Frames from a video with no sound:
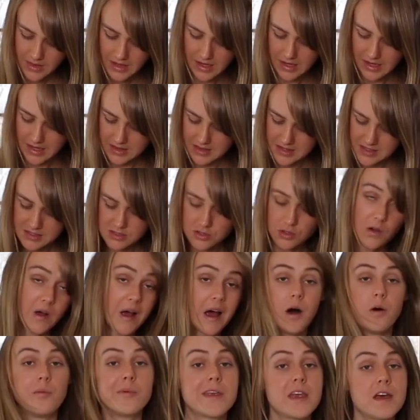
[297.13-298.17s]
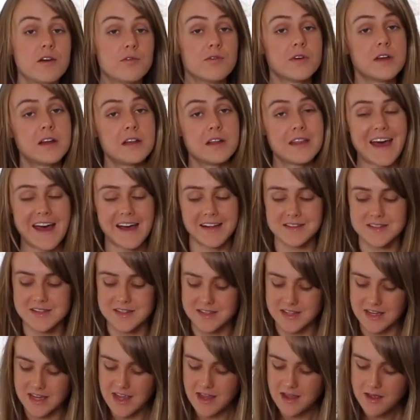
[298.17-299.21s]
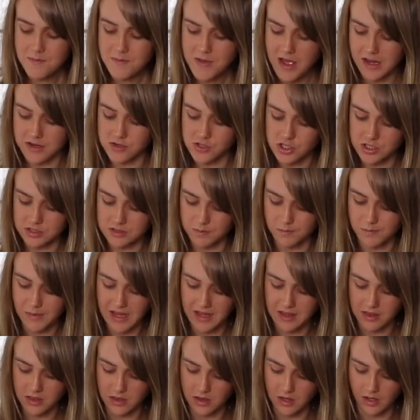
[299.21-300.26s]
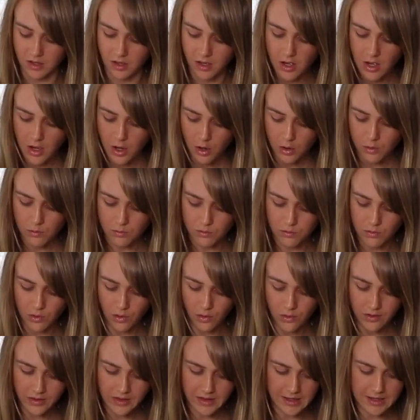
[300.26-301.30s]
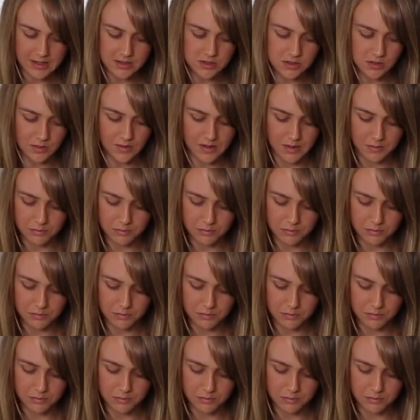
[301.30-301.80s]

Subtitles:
And this will help get rid of that seam and just make the roll into a